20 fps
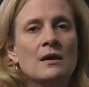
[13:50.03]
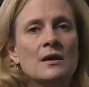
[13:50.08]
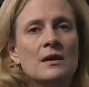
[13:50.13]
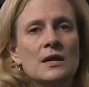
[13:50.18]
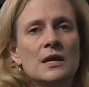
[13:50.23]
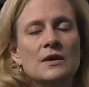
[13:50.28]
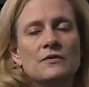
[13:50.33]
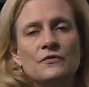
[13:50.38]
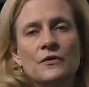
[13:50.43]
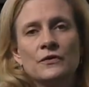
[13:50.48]

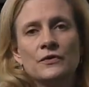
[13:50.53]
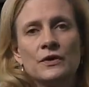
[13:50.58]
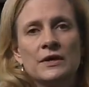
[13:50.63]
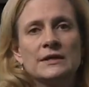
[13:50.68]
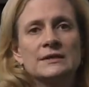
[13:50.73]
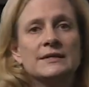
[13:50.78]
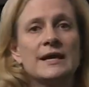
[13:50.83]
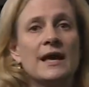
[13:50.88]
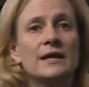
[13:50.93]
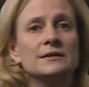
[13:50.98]
He further
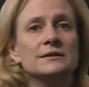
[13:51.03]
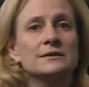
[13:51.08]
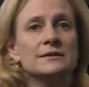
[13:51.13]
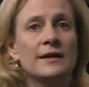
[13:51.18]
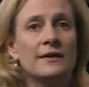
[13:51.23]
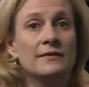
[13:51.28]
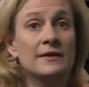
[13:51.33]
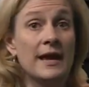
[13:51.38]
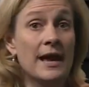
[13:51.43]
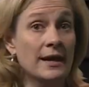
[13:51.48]
contends
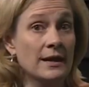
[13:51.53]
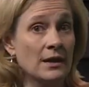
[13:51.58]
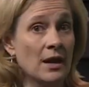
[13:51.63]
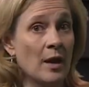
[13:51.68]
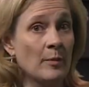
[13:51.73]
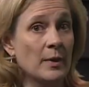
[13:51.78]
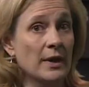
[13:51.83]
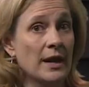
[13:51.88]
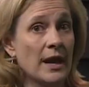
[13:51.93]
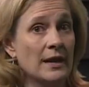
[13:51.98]
that the
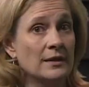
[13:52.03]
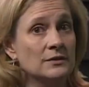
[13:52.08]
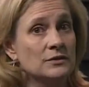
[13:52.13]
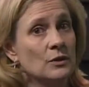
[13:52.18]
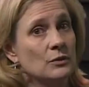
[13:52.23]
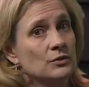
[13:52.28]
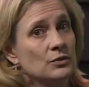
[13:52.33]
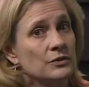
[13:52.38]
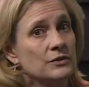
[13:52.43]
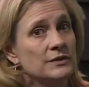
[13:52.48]
economic and
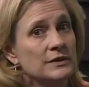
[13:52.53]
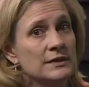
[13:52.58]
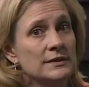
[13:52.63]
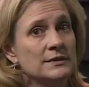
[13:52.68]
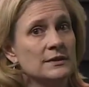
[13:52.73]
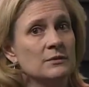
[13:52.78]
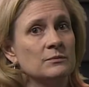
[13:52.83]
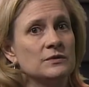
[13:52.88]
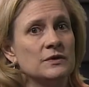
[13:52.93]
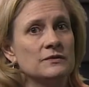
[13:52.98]
social
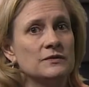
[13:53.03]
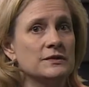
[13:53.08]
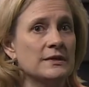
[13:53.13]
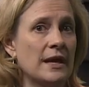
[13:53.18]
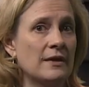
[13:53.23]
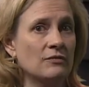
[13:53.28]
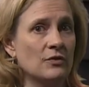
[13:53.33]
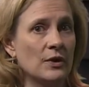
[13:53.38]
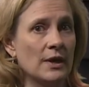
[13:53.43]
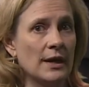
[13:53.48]
systems of
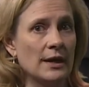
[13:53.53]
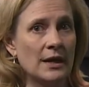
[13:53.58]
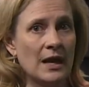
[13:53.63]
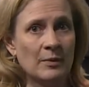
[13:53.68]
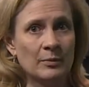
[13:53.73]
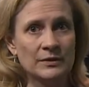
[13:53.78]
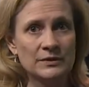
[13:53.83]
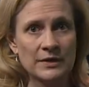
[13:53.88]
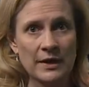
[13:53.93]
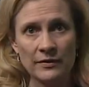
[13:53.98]
slavery
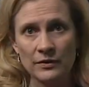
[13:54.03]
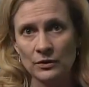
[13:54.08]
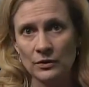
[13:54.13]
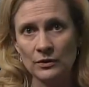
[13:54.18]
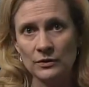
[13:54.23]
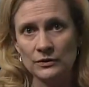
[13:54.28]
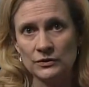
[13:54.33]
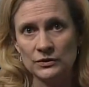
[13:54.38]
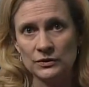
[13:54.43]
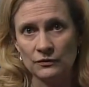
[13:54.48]
enable
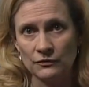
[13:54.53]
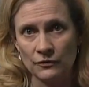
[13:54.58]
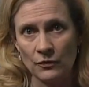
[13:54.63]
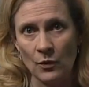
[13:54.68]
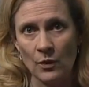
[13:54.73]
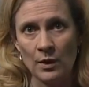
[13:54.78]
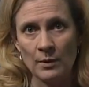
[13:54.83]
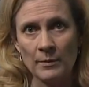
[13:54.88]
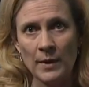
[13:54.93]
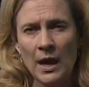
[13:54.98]
Southerners to
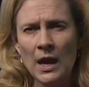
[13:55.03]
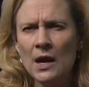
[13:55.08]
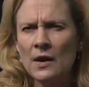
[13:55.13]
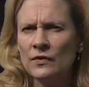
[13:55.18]
form